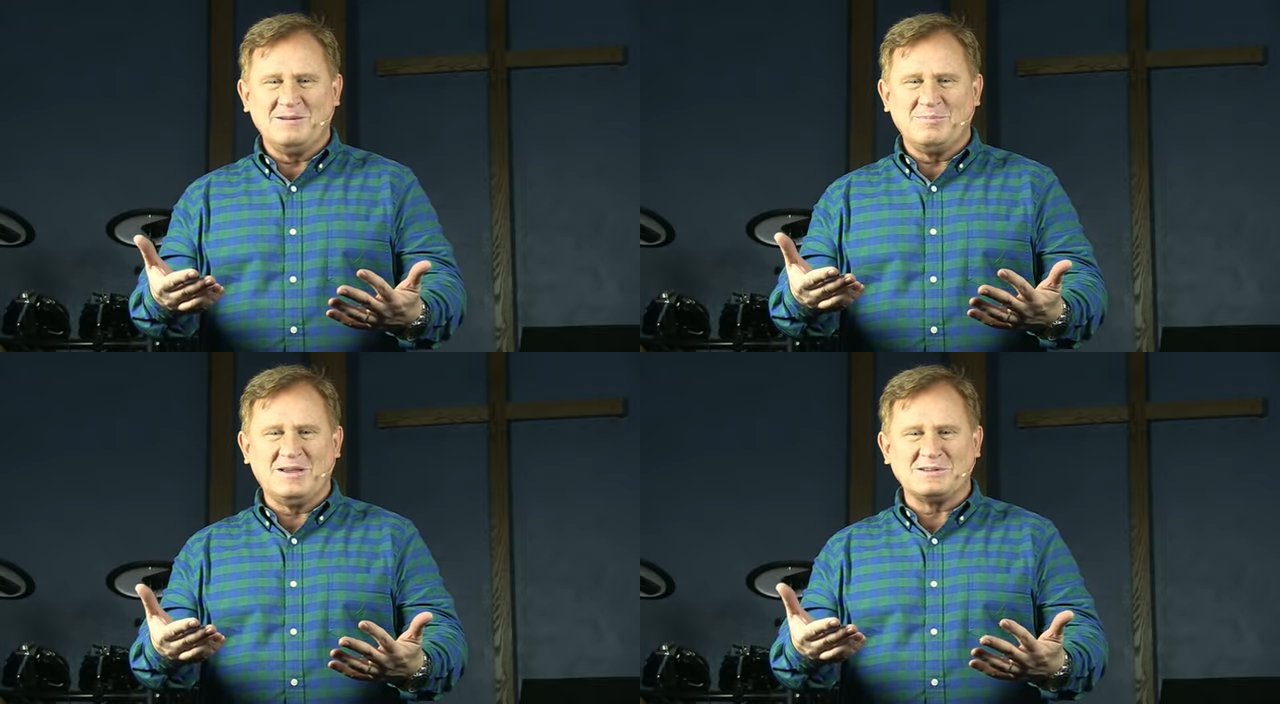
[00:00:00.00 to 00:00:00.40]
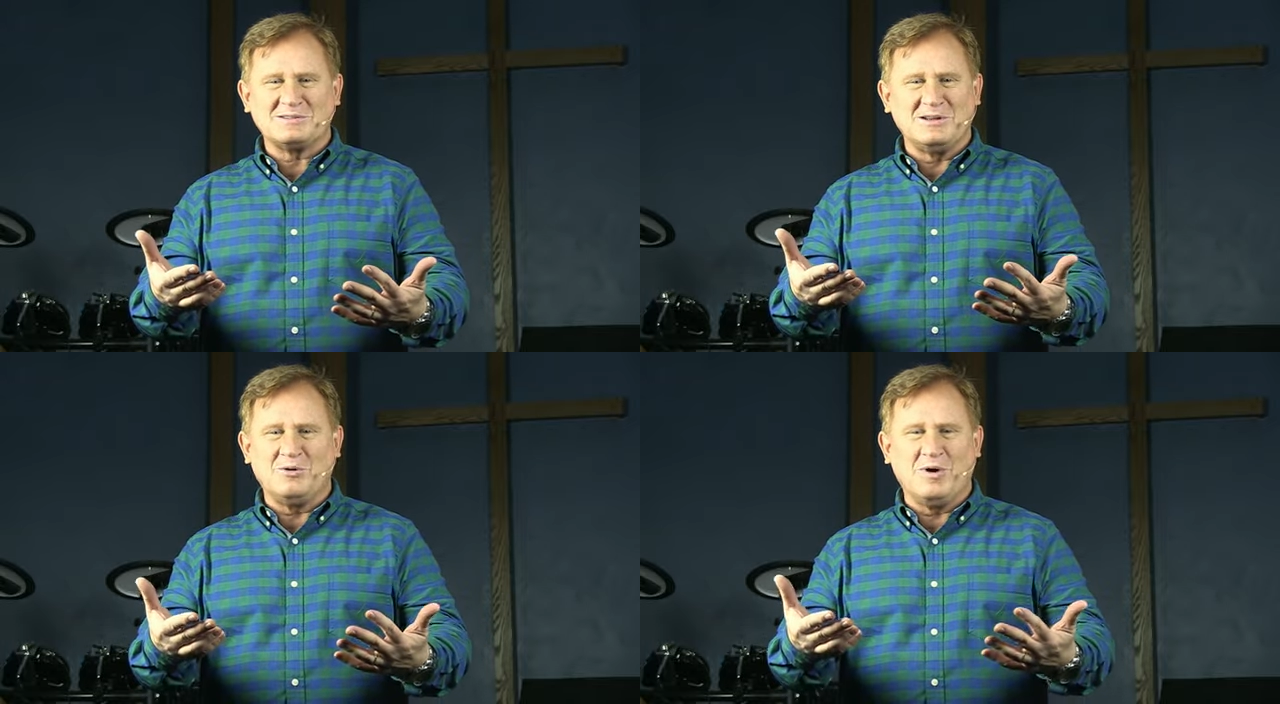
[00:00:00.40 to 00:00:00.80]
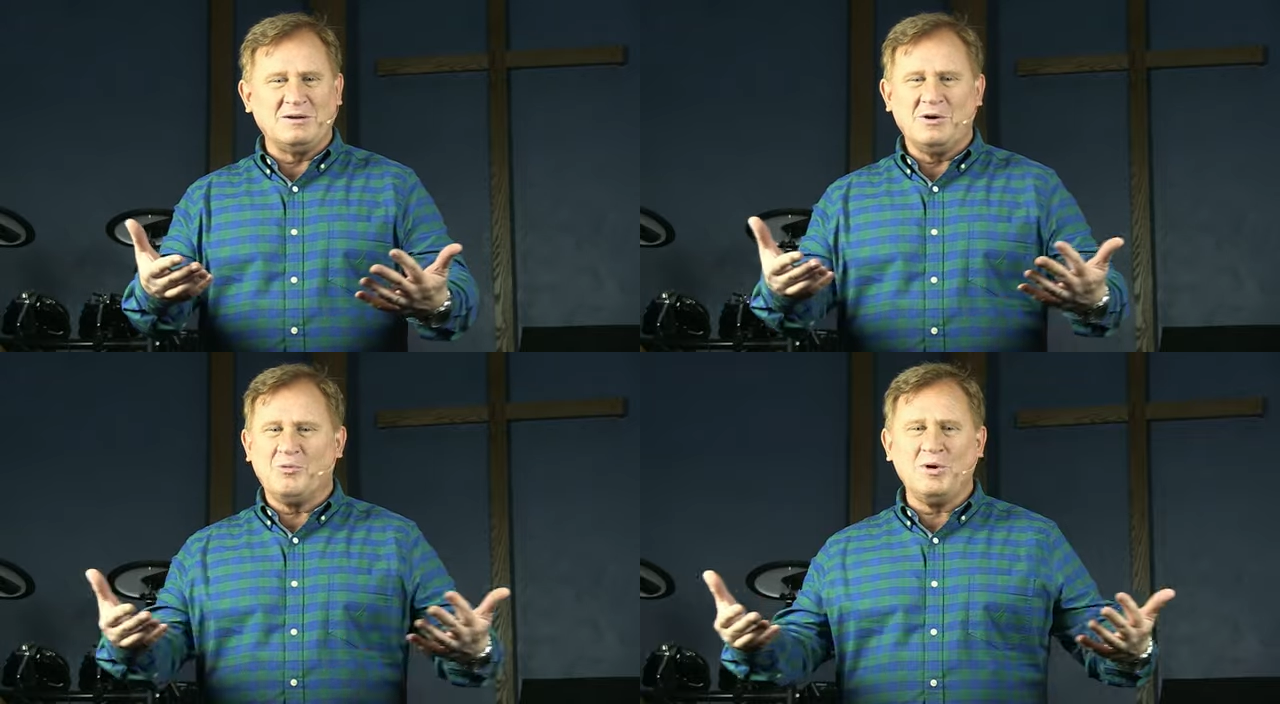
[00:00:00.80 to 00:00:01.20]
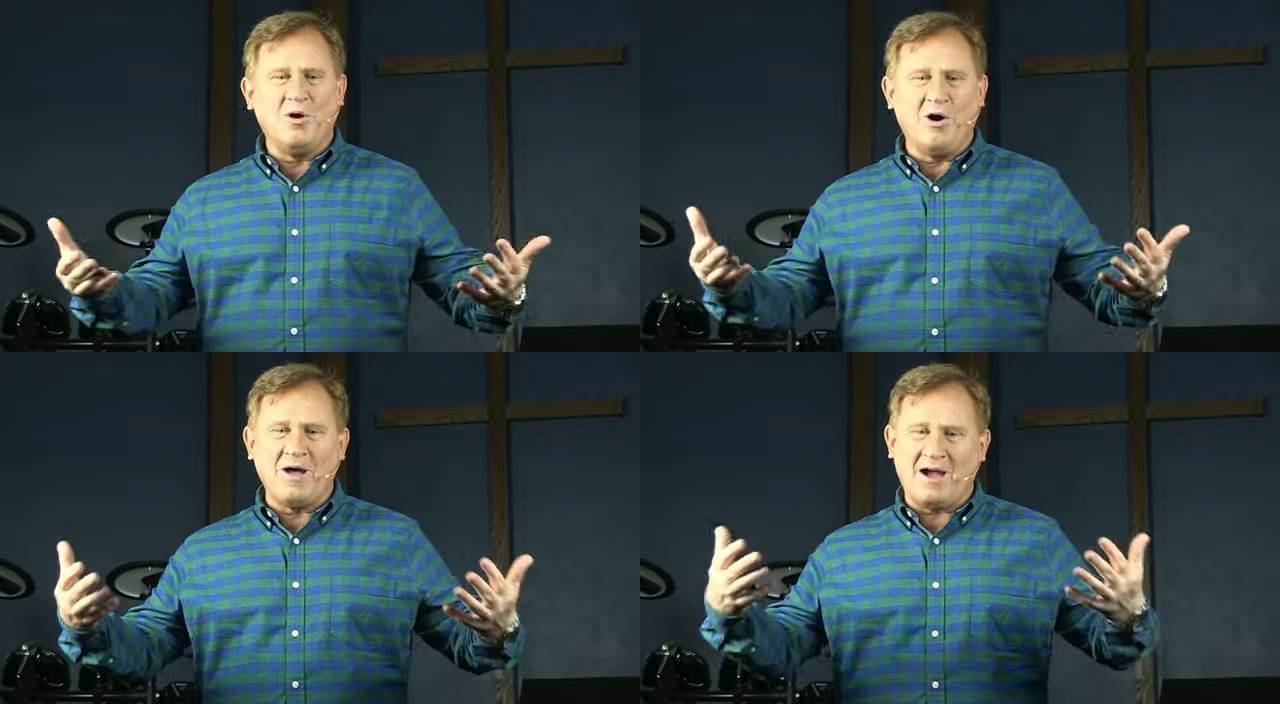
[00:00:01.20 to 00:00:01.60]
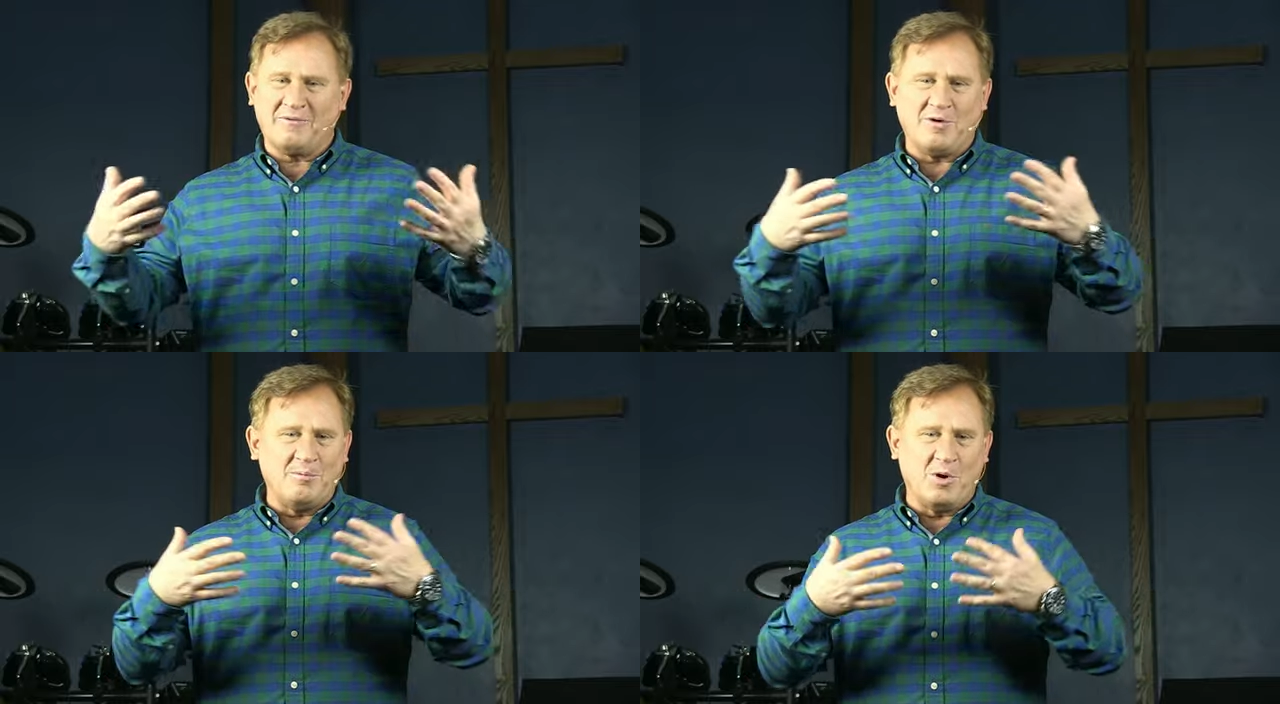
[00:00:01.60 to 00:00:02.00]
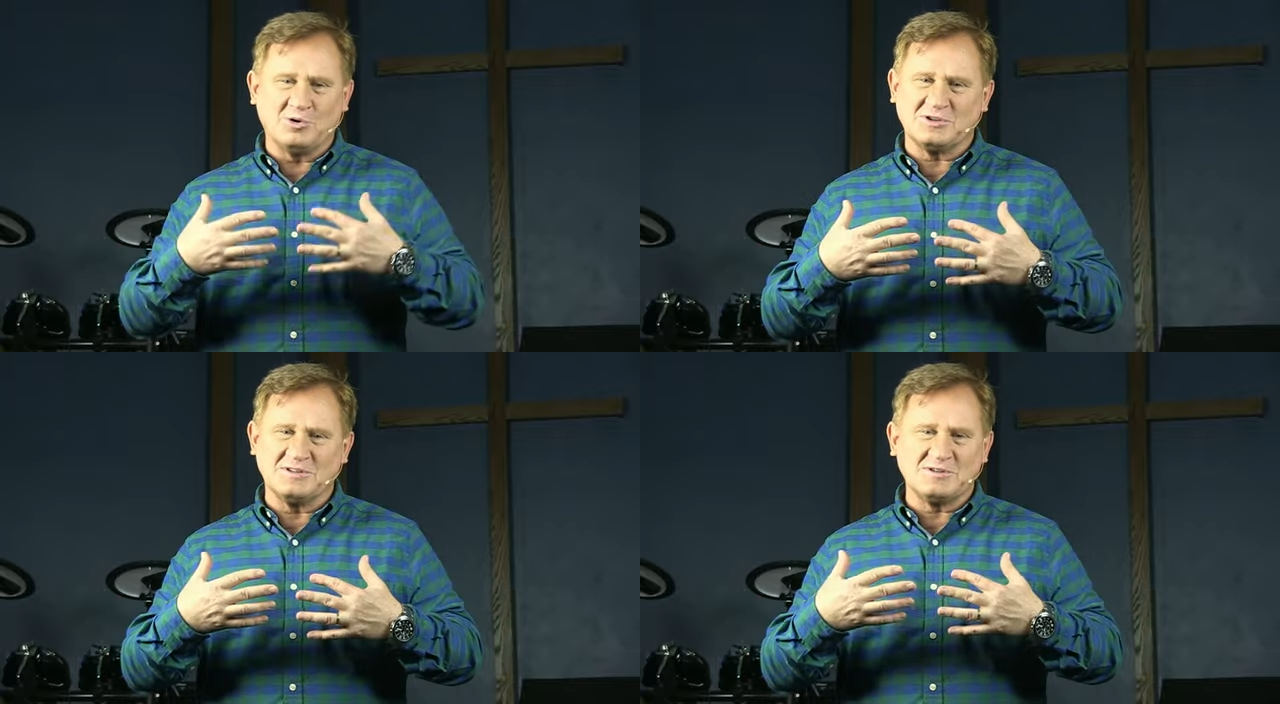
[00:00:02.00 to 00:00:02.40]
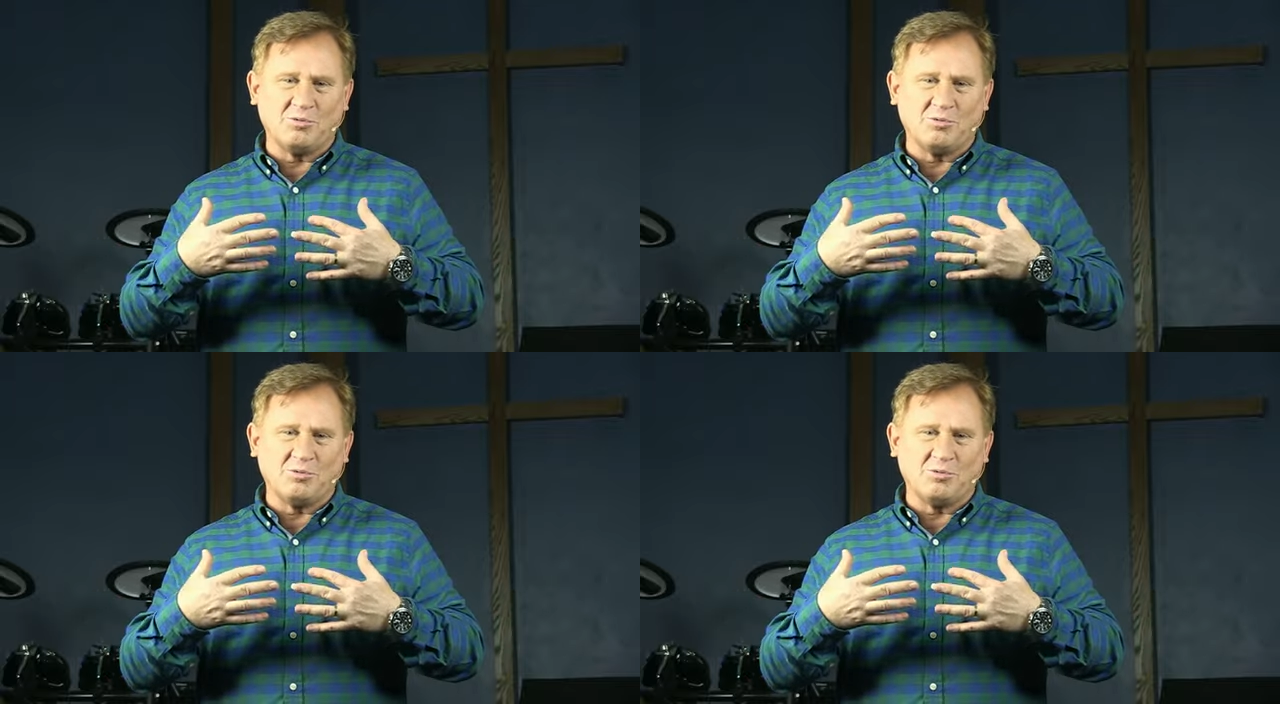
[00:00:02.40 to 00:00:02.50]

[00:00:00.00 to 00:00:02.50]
Because you know what? We all have emotions,